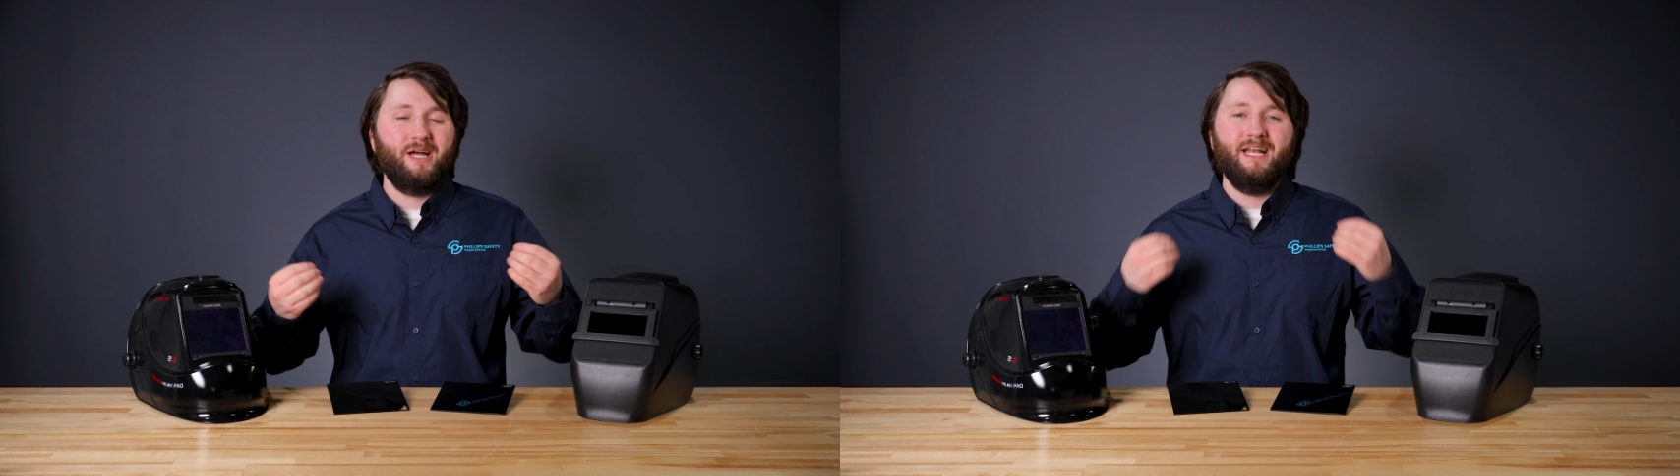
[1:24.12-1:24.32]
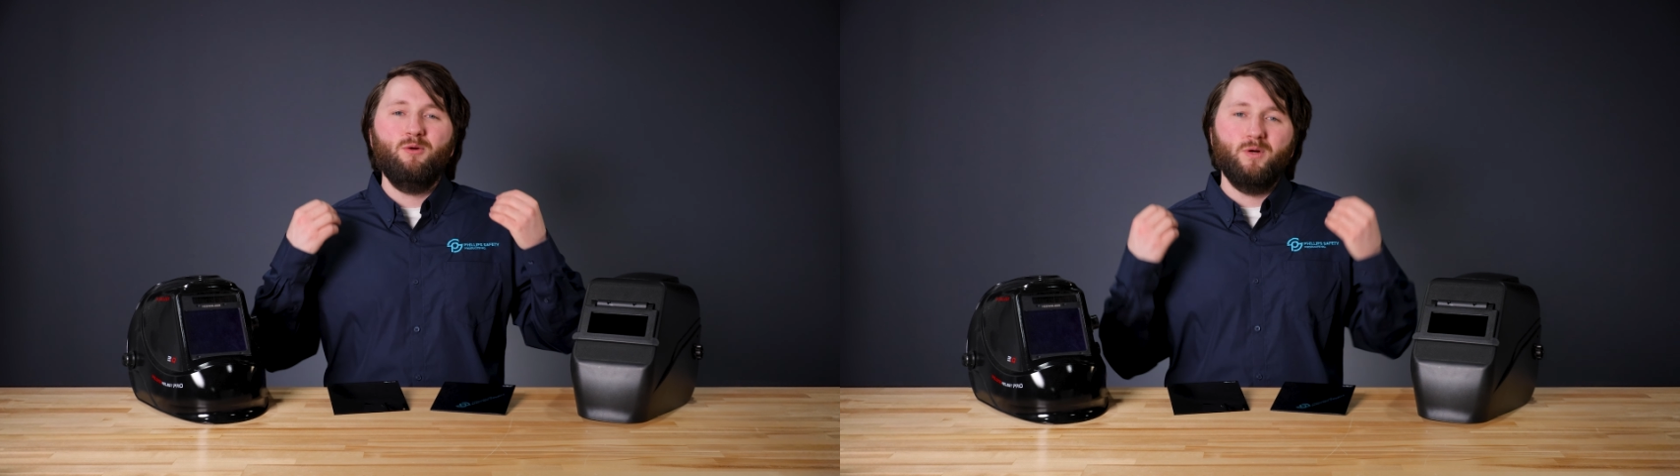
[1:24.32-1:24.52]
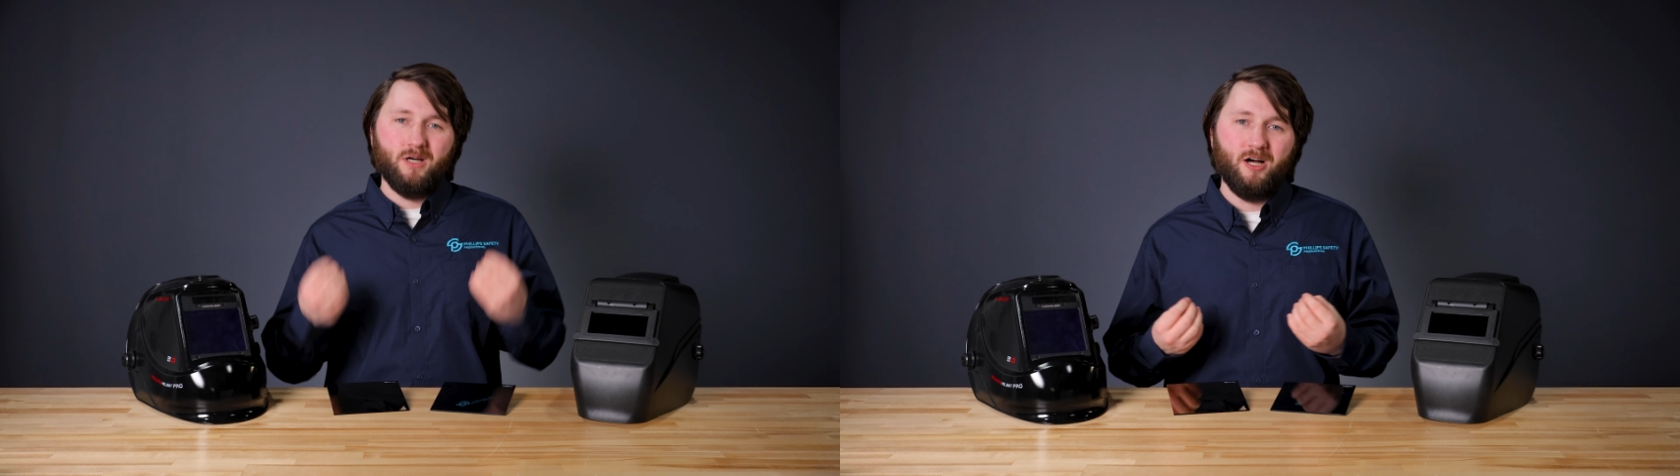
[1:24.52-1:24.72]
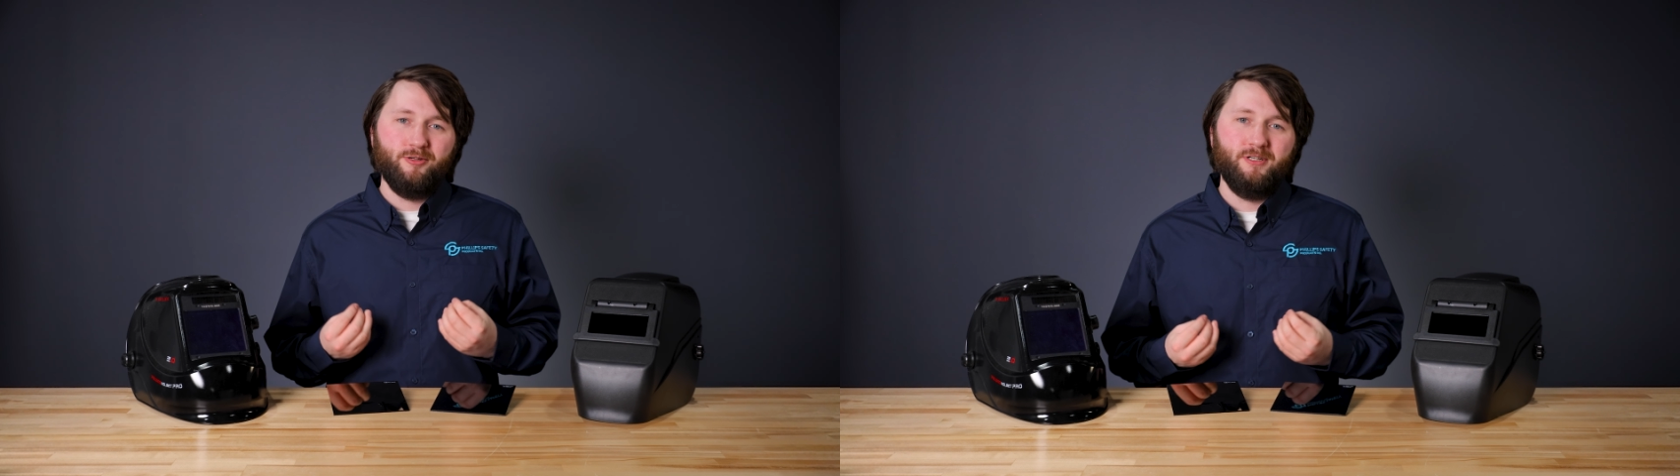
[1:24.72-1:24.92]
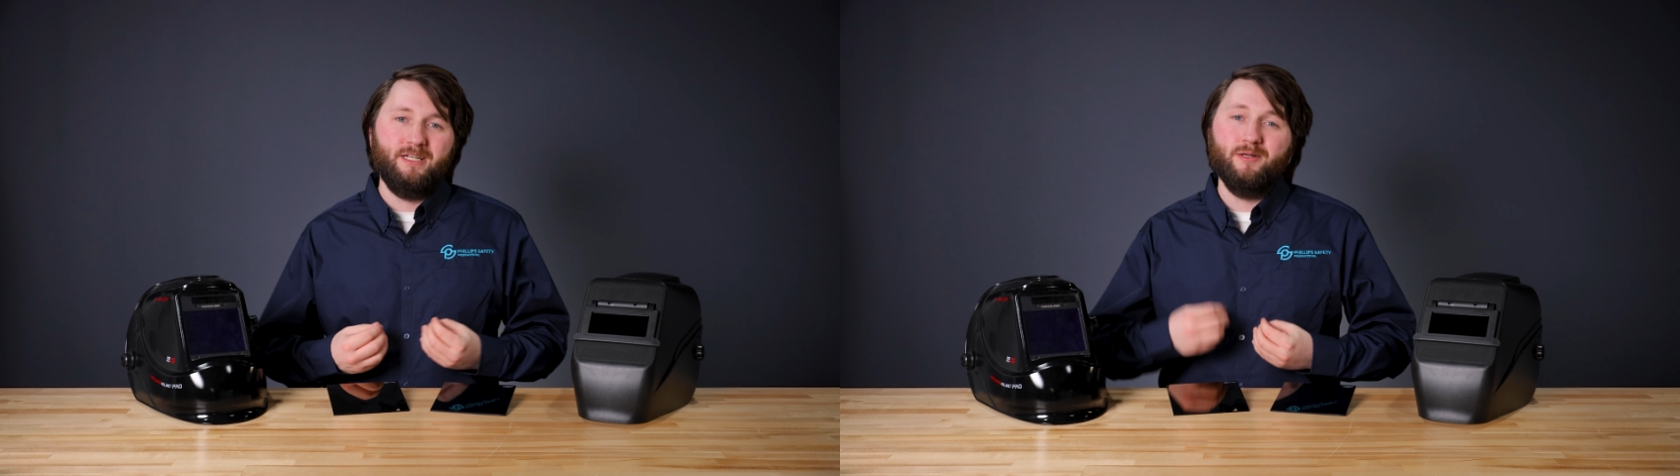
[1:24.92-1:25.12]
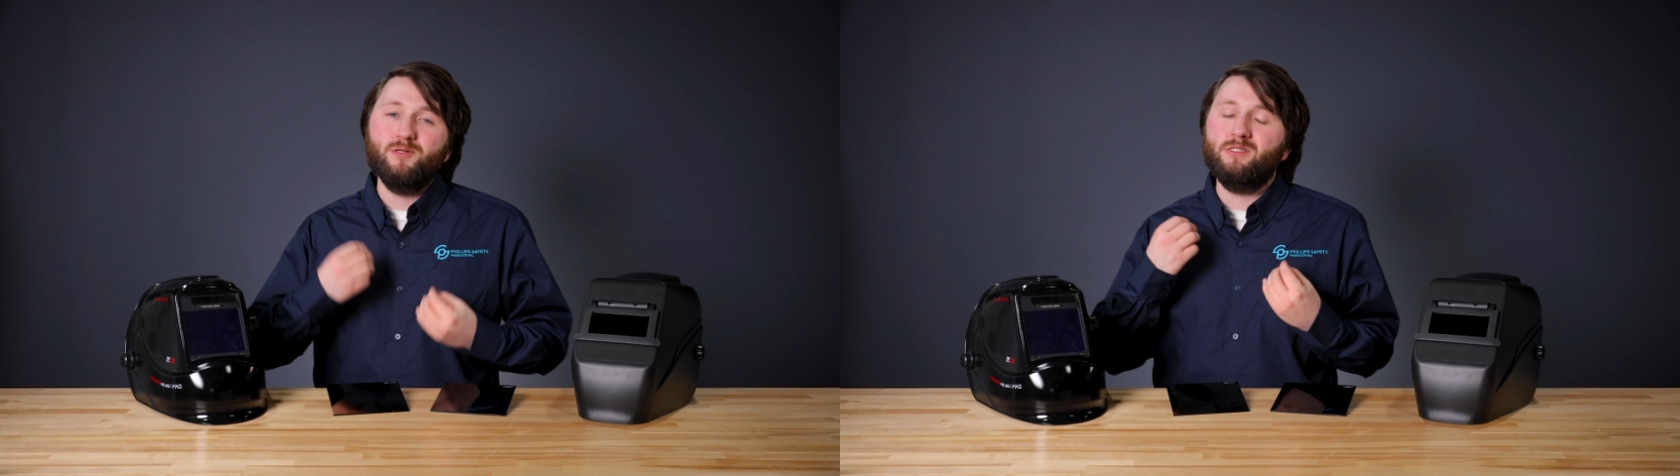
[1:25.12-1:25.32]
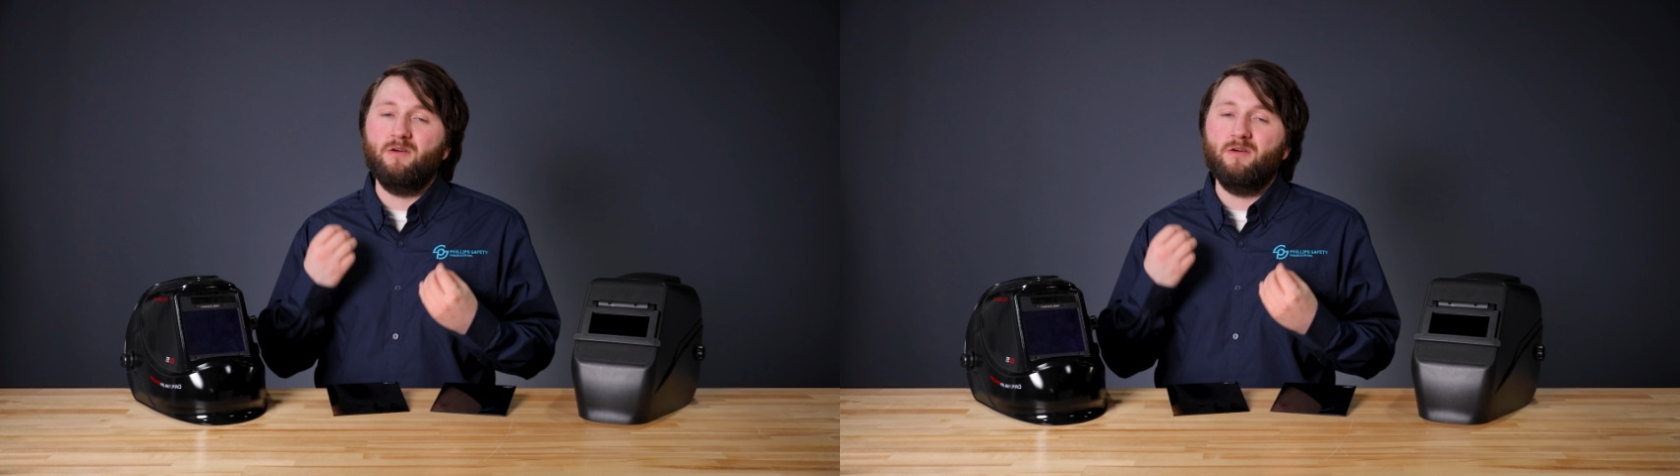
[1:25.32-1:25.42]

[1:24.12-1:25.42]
getting 100 years